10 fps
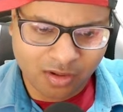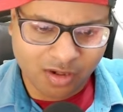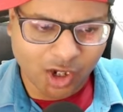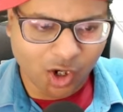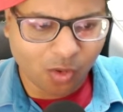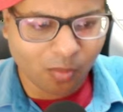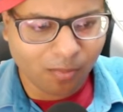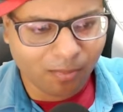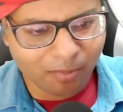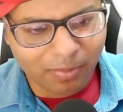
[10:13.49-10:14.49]
Now
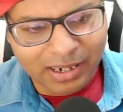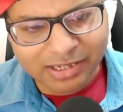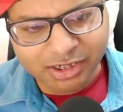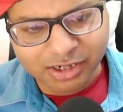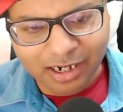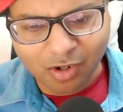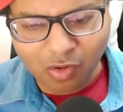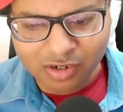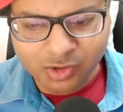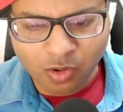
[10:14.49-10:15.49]
Blanchette can
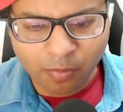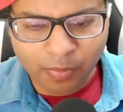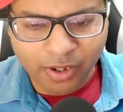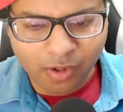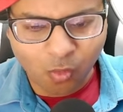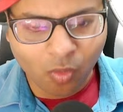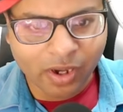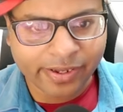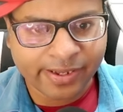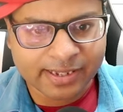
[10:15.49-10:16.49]
also be
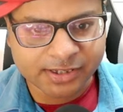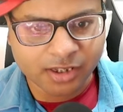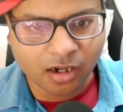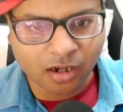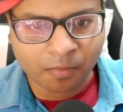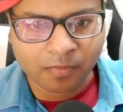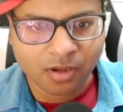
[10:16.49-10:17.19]
working as the